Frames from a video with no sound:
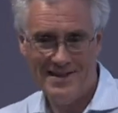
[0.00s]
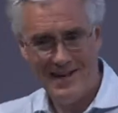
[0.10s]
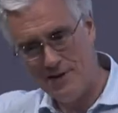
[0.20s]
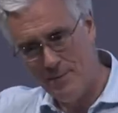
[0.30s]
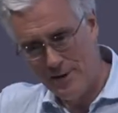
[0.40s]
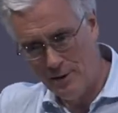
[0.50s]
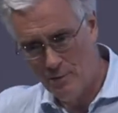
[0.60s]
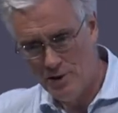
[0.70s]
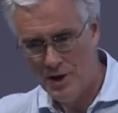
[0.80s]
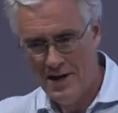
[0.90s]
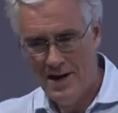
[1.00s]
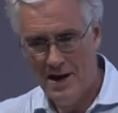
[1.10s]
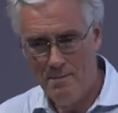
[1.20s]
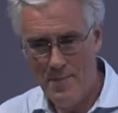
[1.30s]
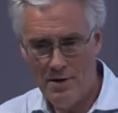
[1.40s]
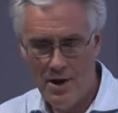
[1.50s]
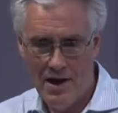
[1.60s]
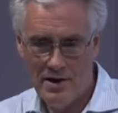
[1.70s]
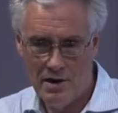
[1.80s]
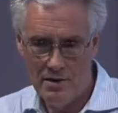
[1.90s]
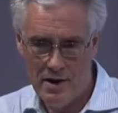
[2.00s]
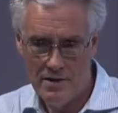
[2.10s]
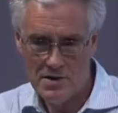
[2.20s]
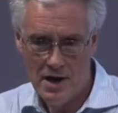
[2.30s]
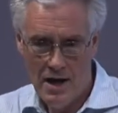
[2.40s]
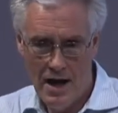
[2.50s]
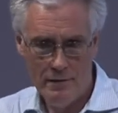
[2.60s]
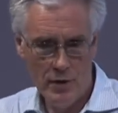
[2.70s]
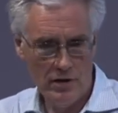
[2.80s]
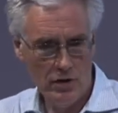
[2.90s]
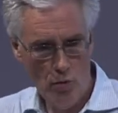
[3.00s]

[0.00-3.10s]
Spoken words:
That's something on which Mariana and others have written,